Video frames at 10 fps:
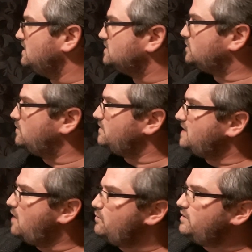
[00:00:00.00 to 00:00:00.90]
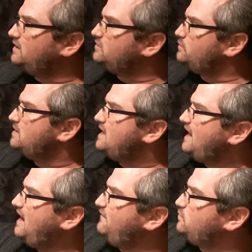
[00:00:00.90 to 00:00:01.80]
So now what we're going to do,
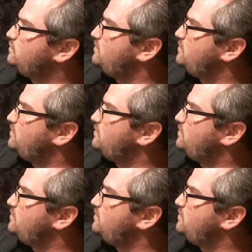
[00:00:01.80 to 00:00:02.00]
after we